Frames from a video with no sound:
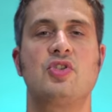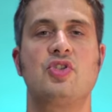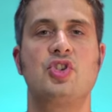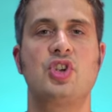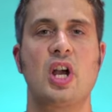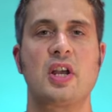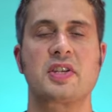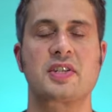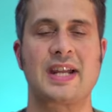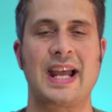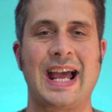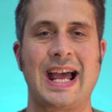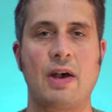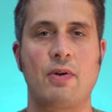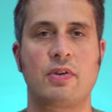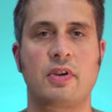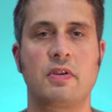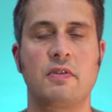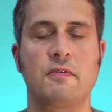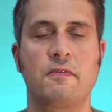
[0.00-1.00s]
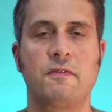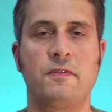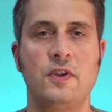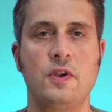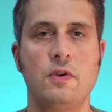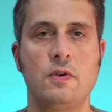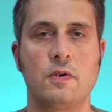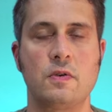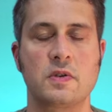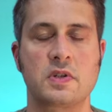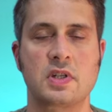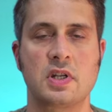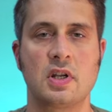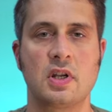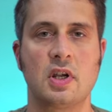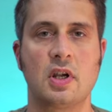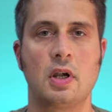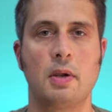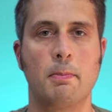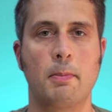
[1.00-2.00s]
just how confused
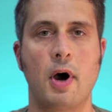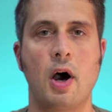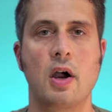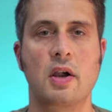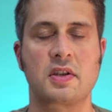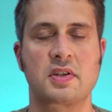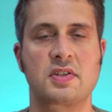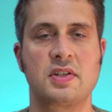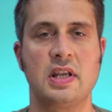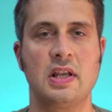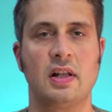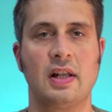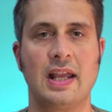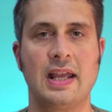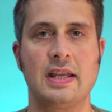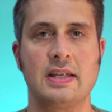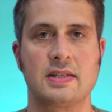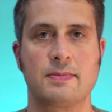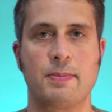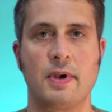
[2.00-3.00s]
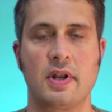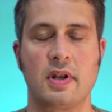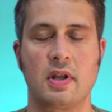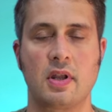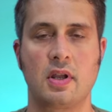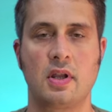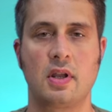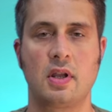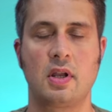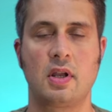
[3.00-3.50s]
Mark Steele is, but